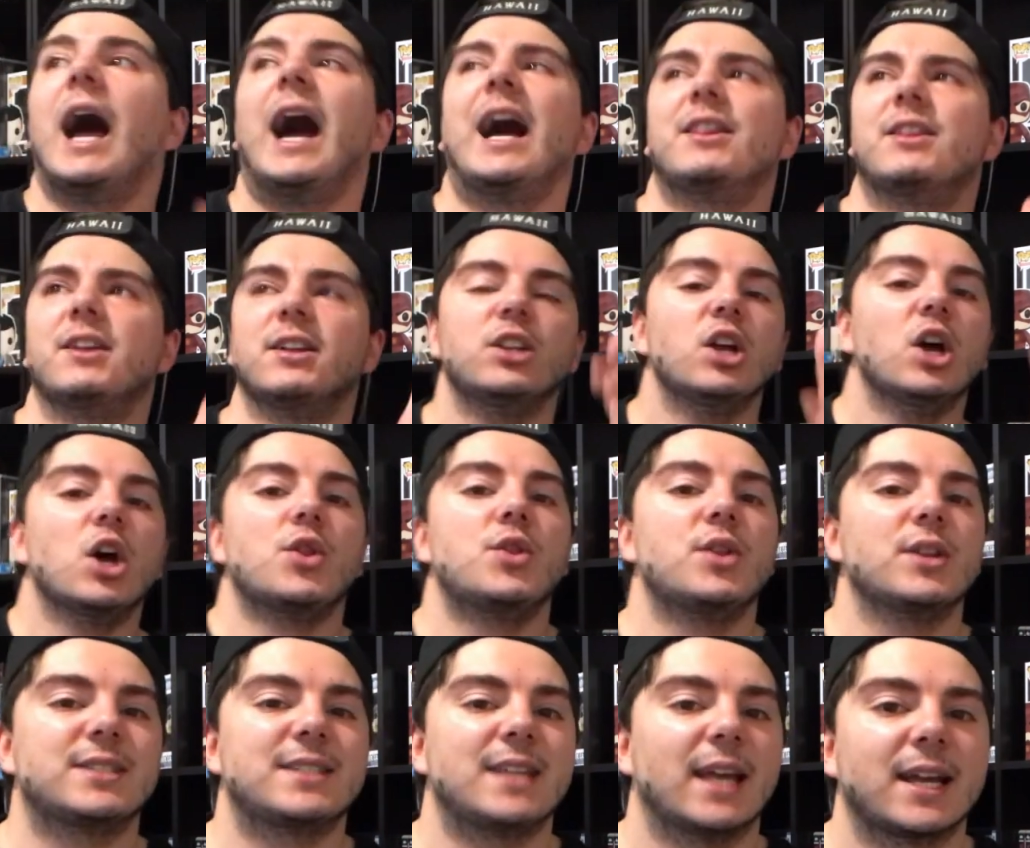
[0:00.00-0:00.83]
And then
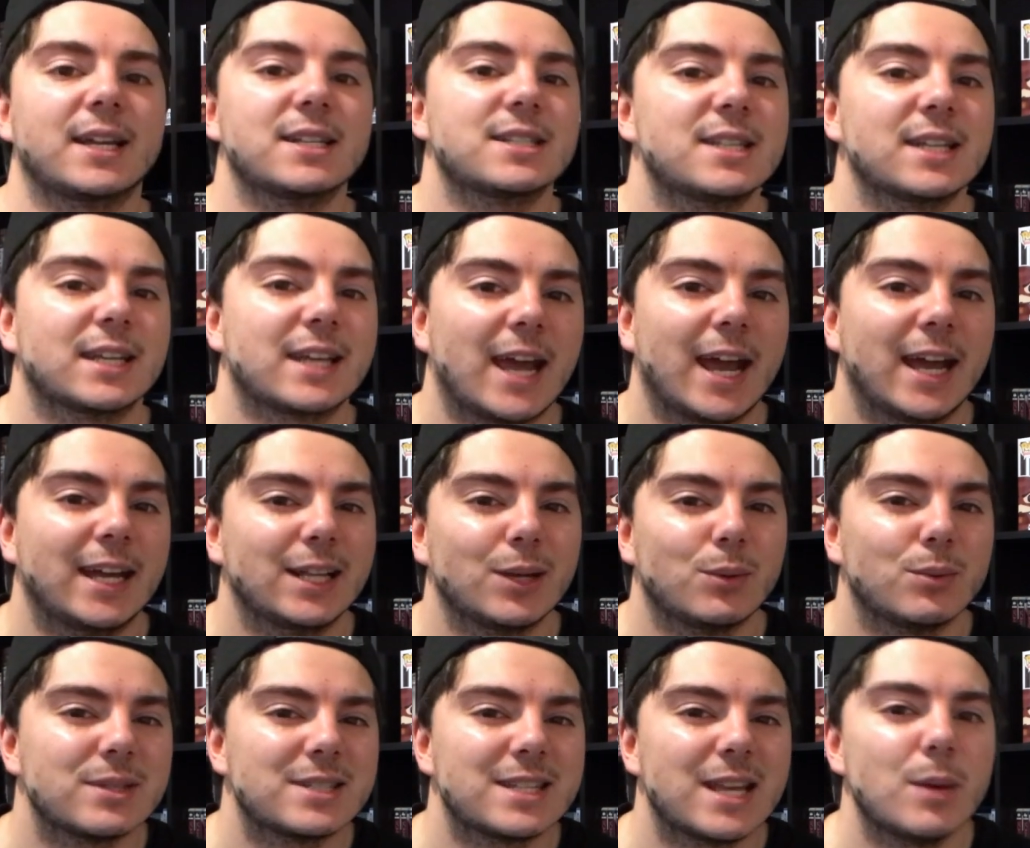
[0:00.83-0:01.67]
the second
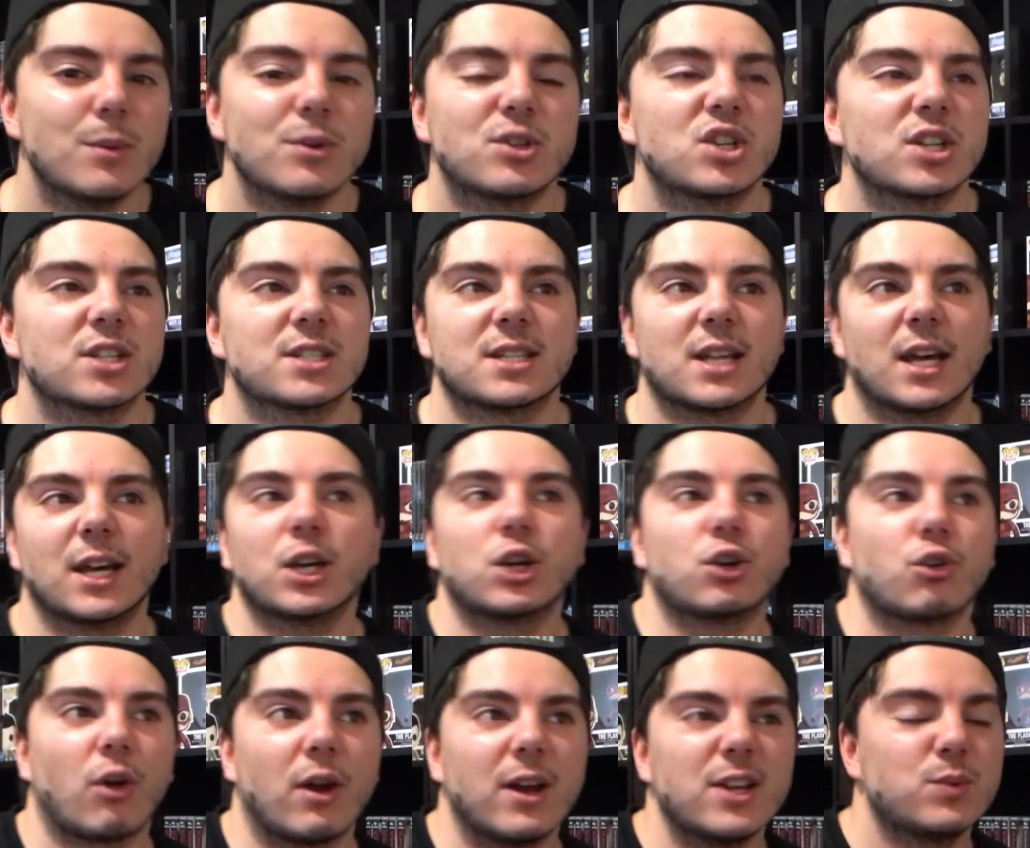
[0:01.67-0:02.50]
Cicada was there, which is,
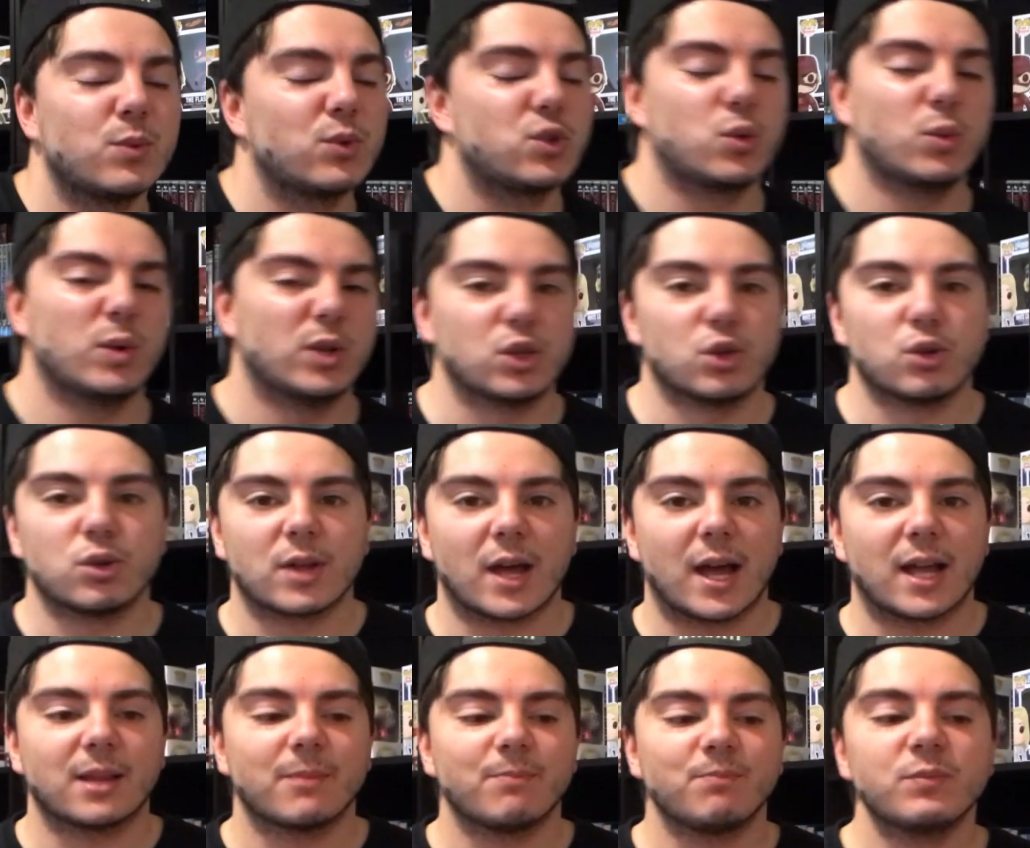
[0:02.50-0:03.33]
like, Grace, which we knew
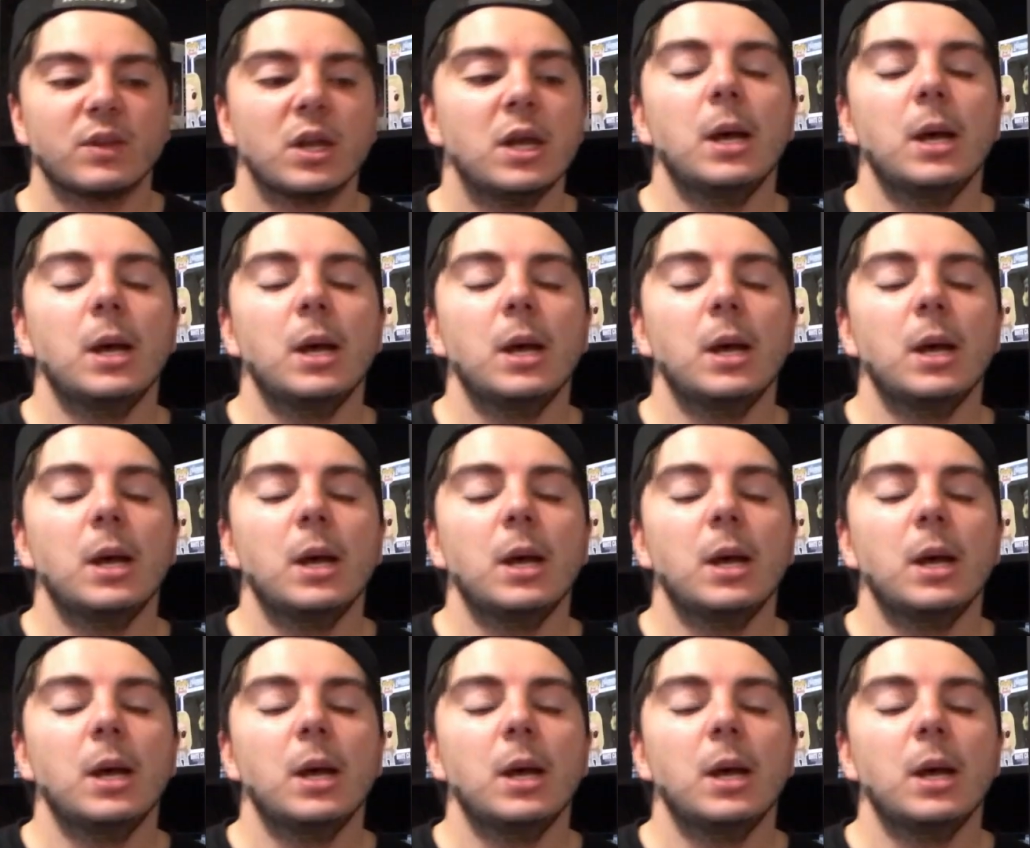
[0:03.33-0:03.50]
that.